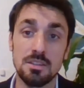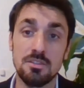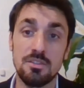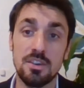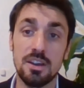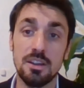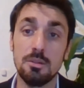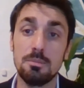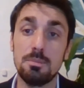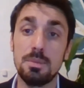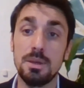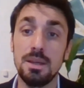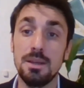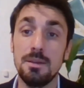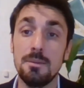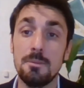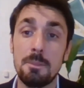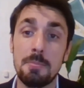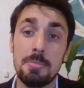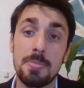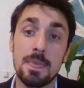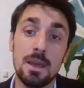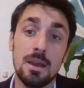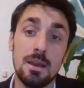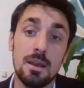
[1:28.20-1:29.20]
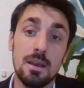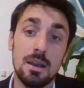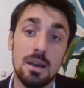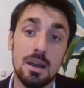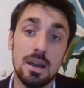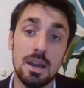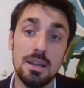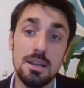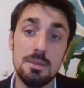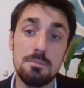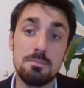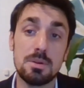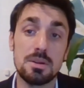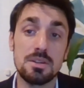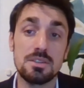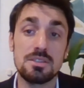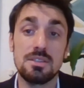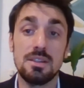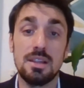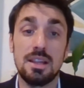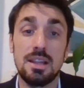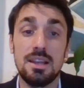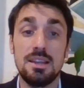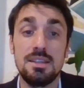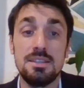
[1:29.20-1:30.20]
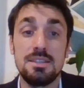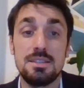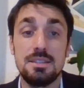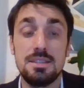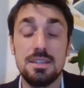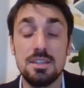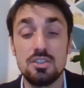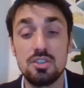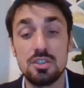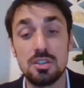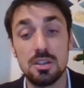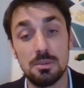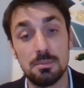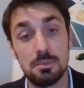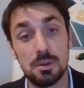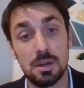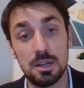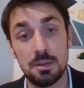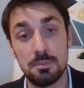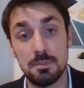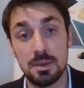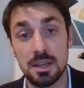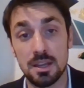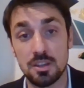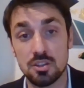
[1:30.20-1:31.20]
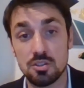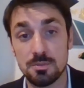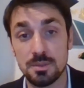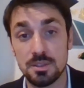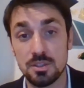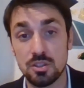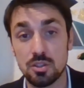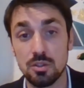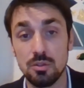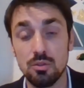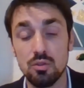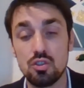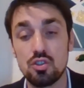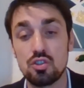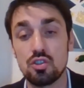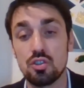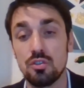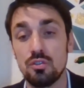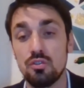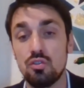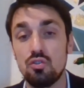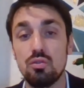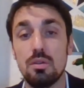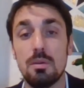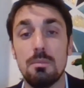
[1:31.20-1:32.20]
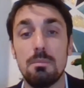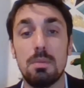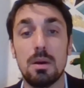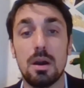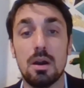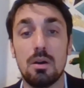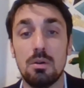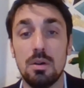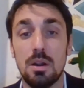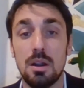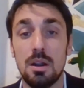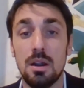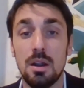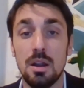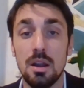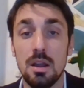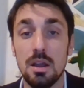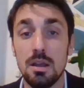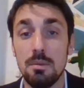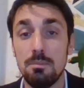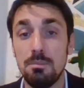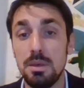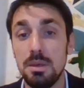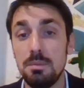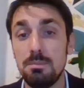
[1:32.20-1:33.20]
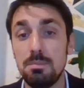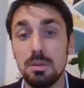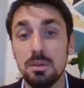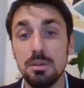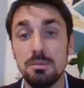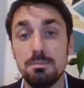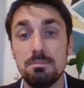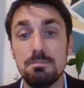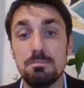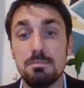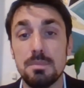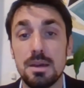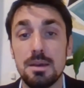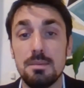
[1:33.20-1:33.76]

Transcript: developing highly personalized digital money management solution to empower people